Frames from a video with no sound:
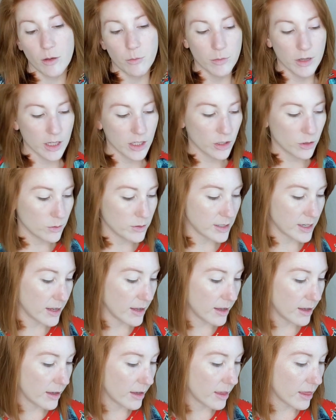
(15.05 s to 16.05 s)

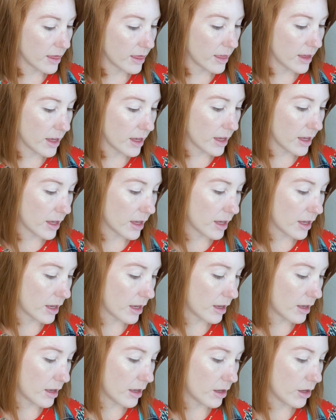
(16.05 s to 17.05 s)
using
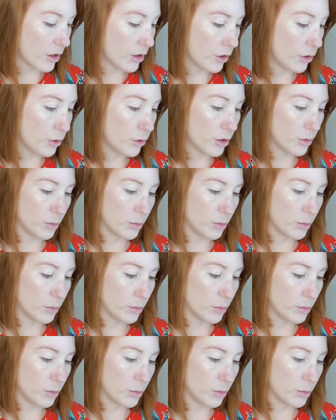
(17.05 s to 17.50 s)
the Huda